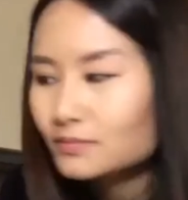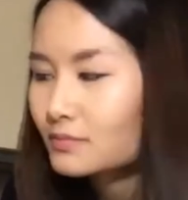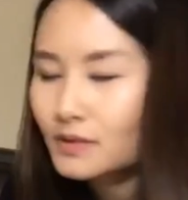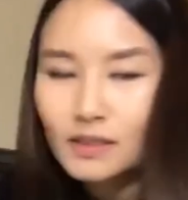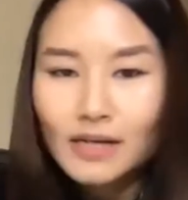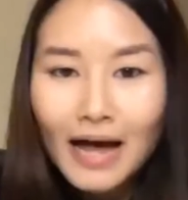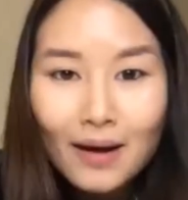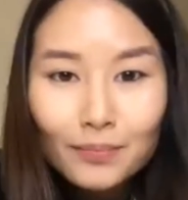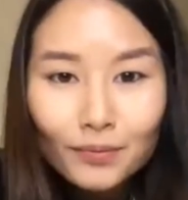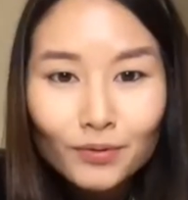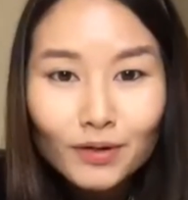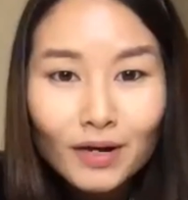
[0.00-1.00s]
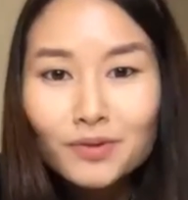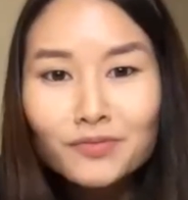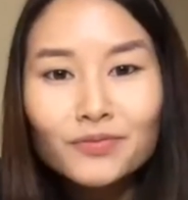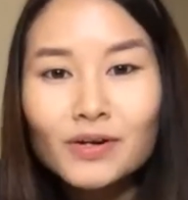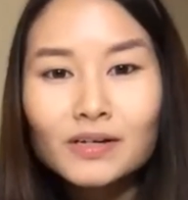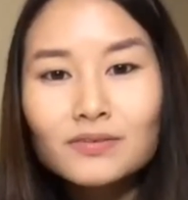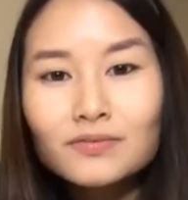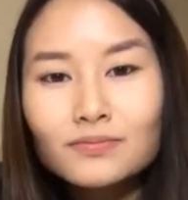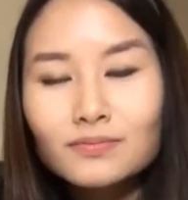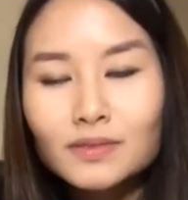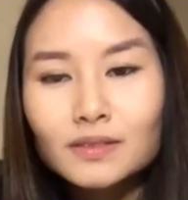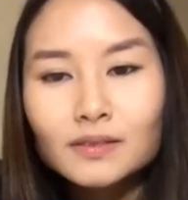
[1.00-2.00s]
the apple, coming from
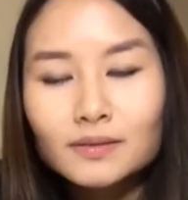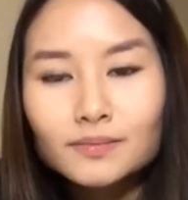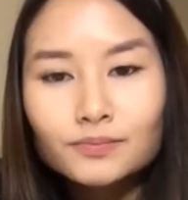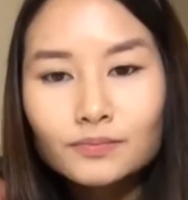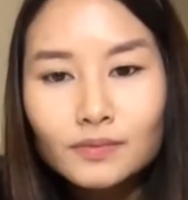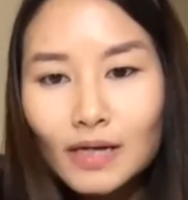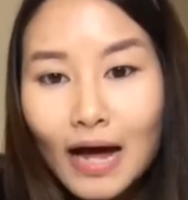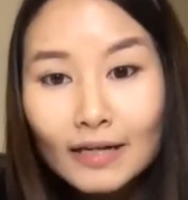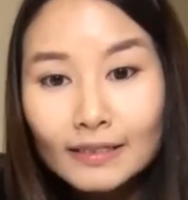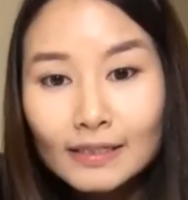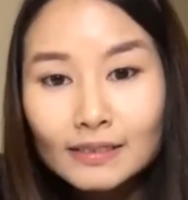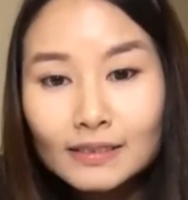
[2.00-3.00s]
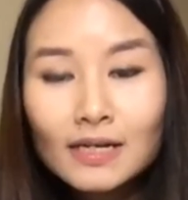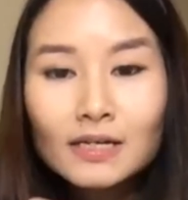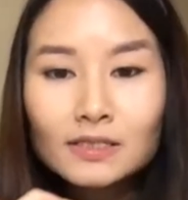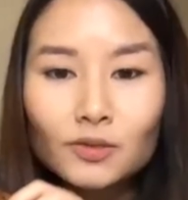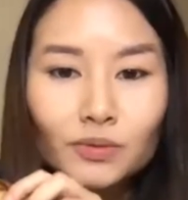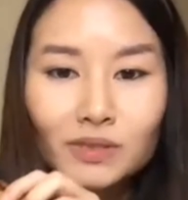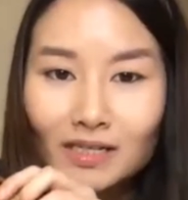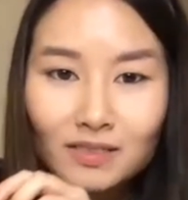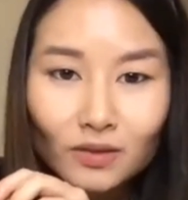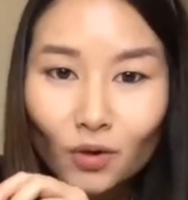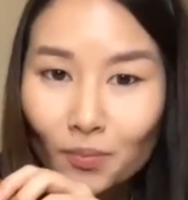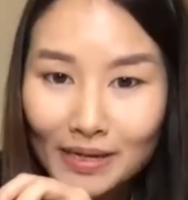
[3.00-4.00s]
the onion. So it tastes a
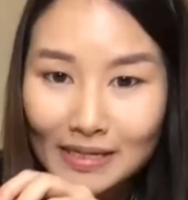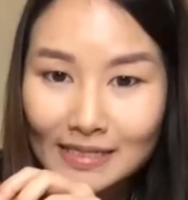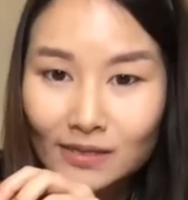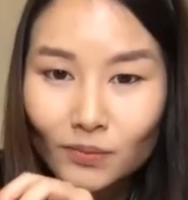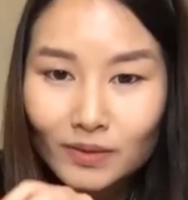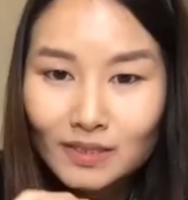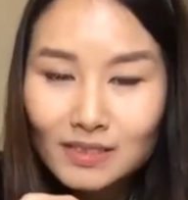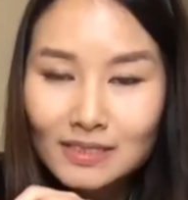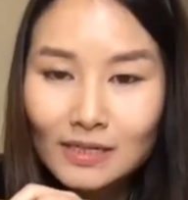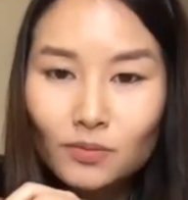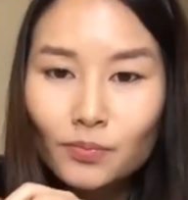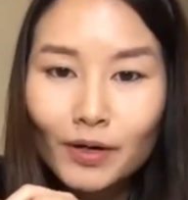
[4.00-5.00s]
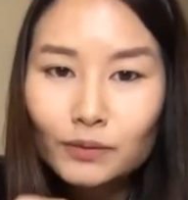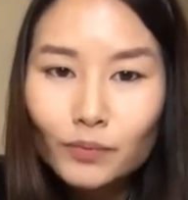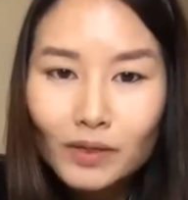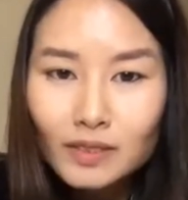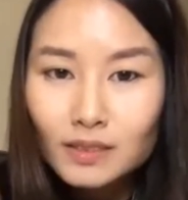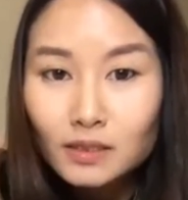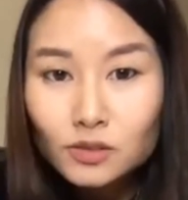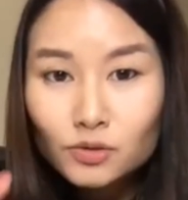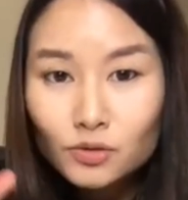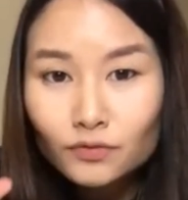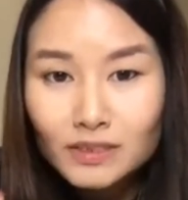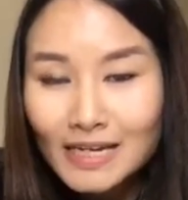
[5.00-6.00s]
lot better with the stale bread rather than a
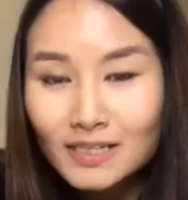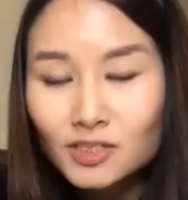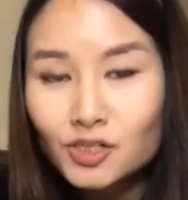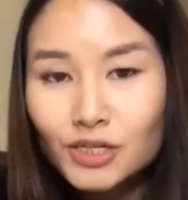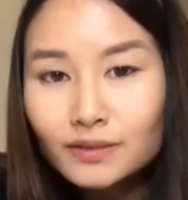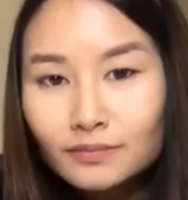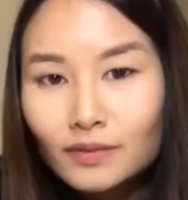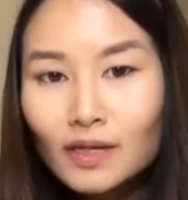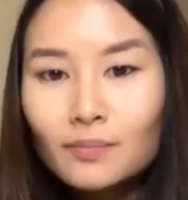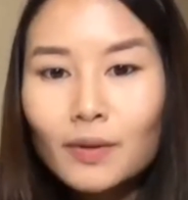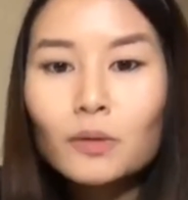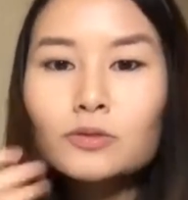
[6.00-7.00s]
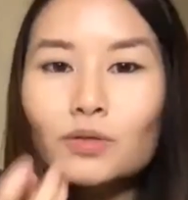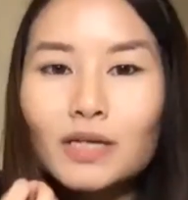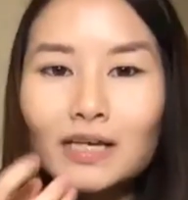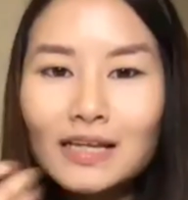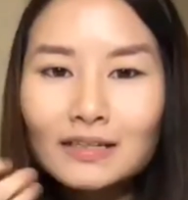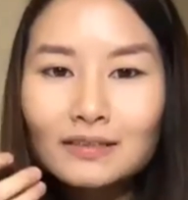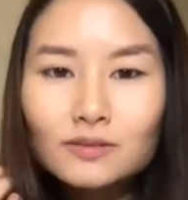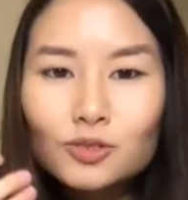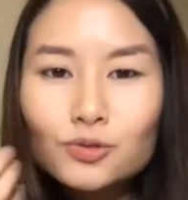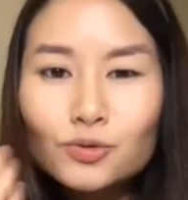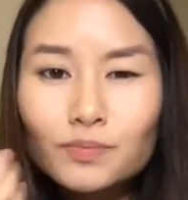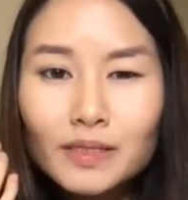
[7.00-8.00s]
soft texture. But also you get that
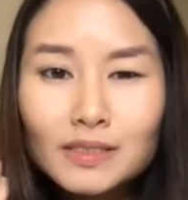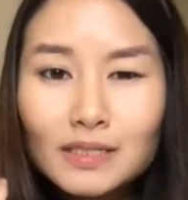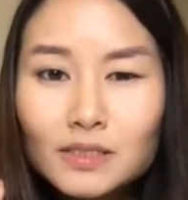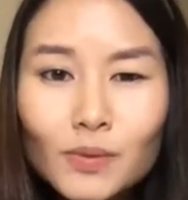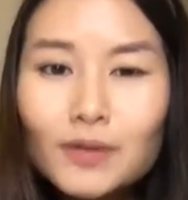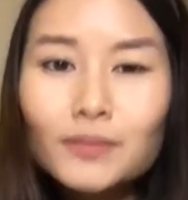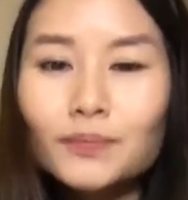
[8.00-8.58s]
chewy bit as well.